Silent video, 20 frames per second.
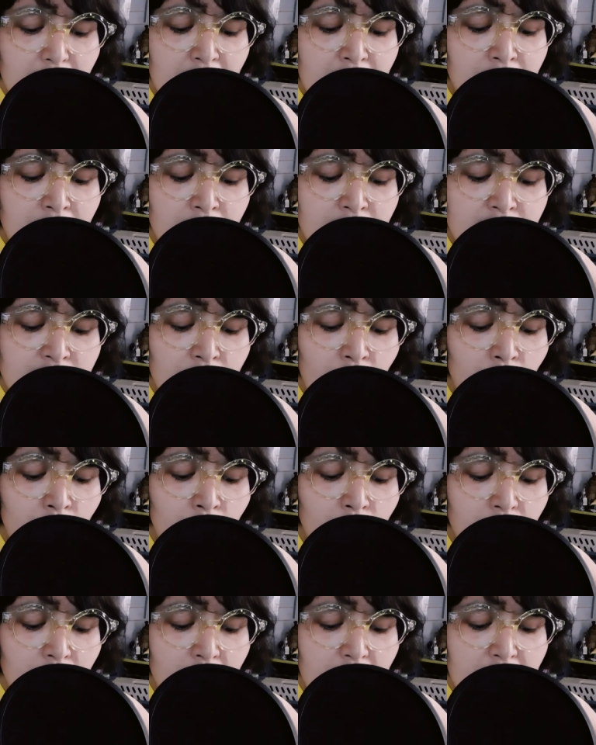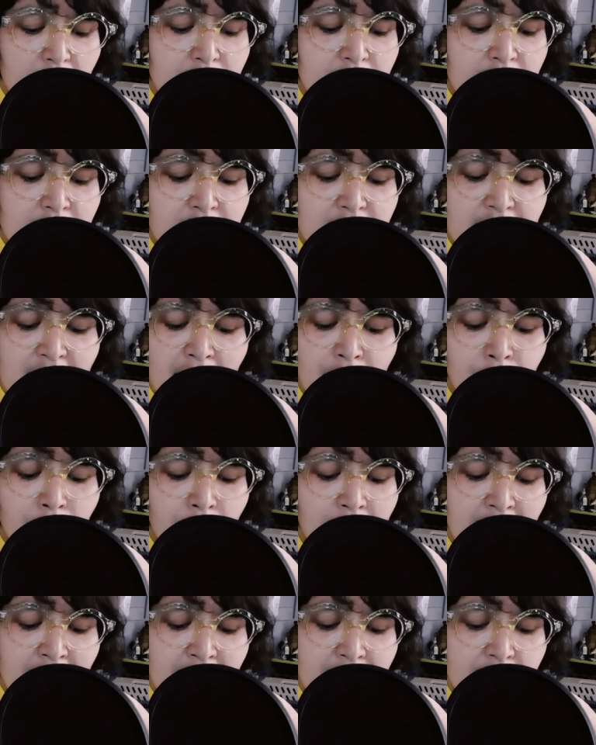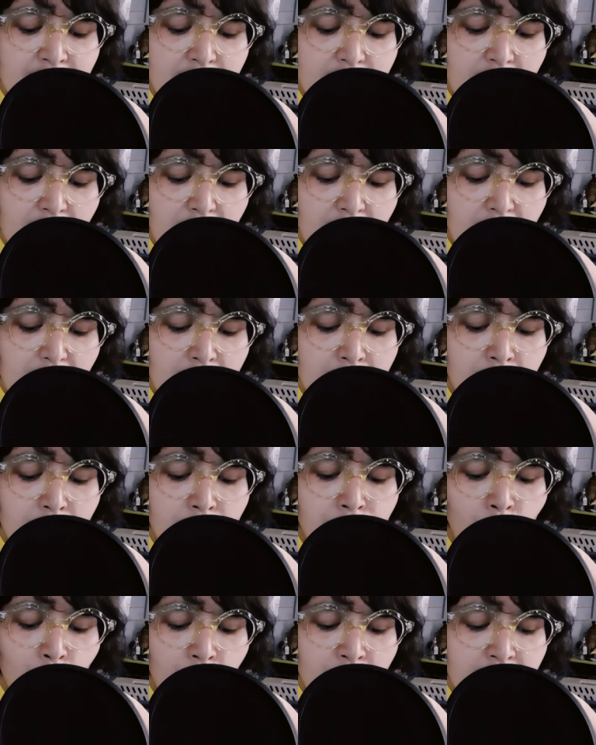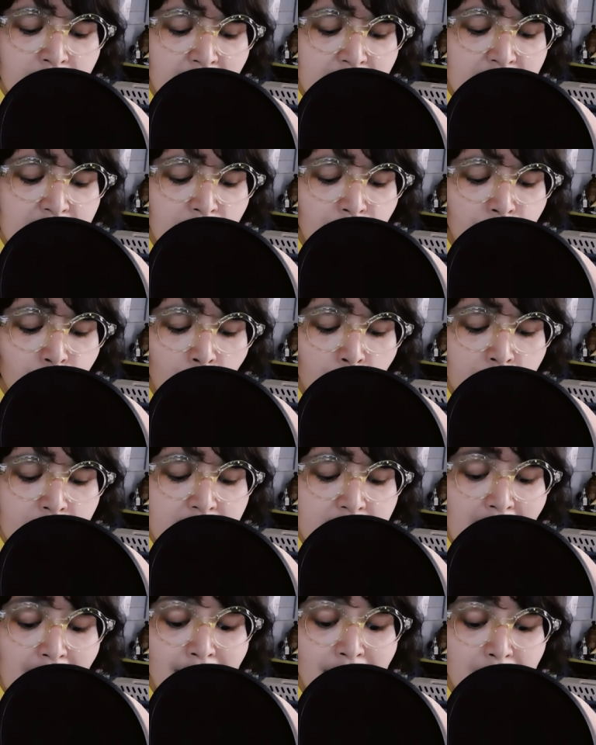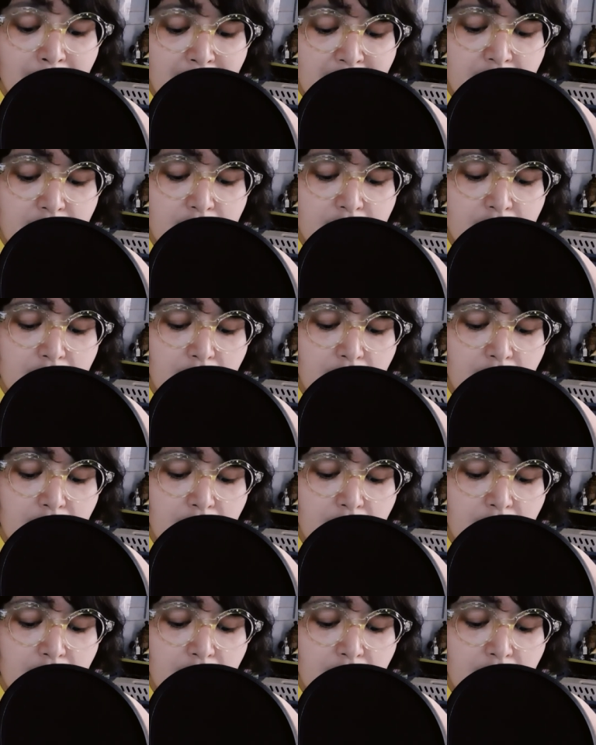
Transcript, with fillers: and the soul disaggregates in the vortex of gross elements.